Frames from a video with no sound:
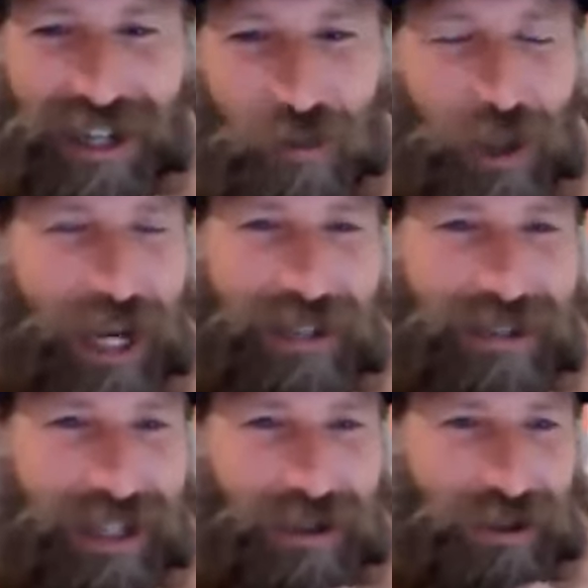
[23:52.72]
we got to
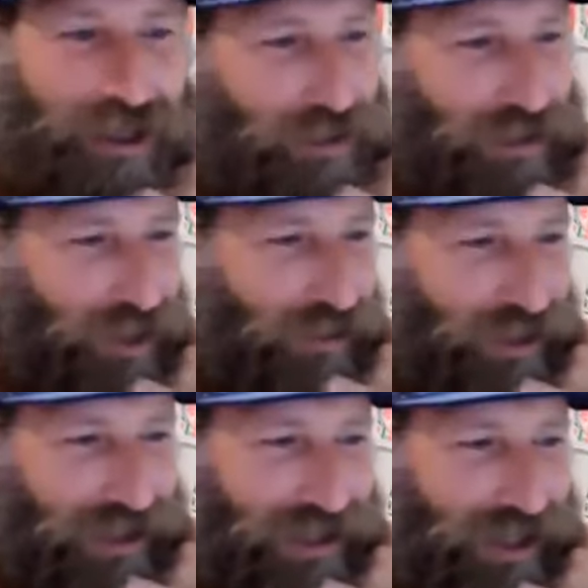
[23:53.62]
send her some surf
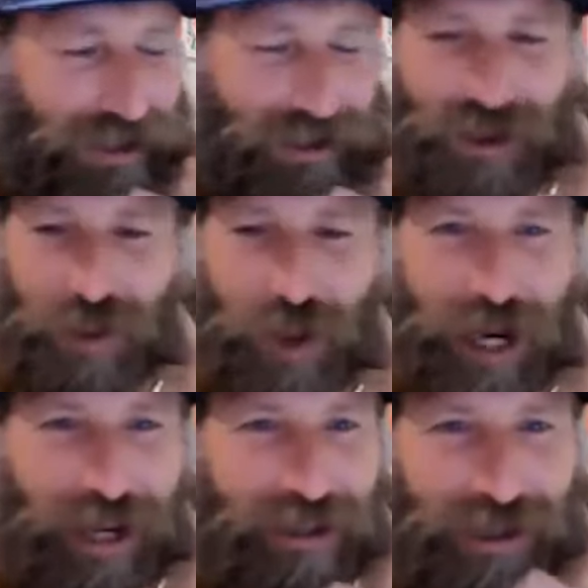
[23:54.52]
and sales
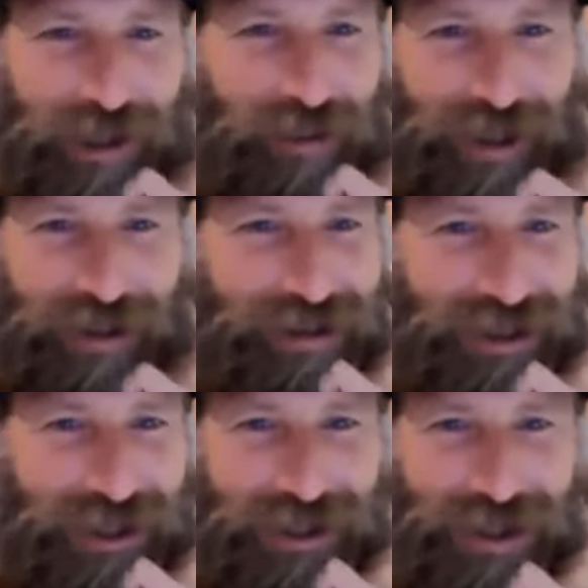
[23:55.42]
swag or something. Yes. So